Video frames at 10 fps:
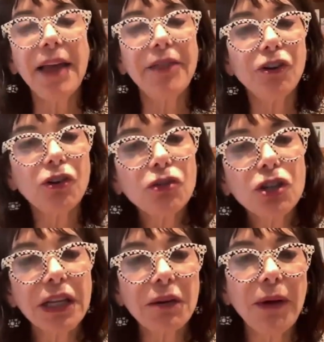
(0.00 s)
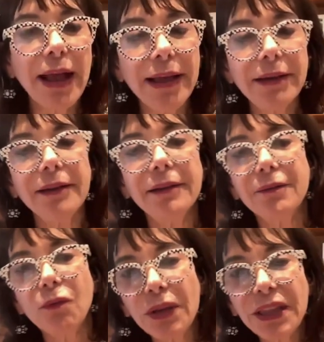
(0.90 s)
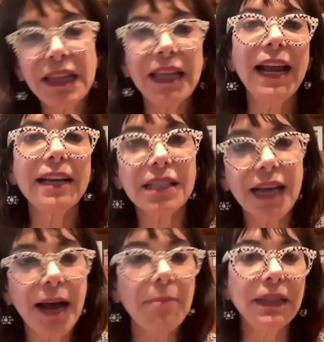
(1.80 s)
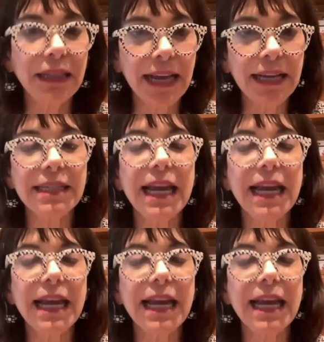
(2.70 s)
They're usually read within the next couple of days.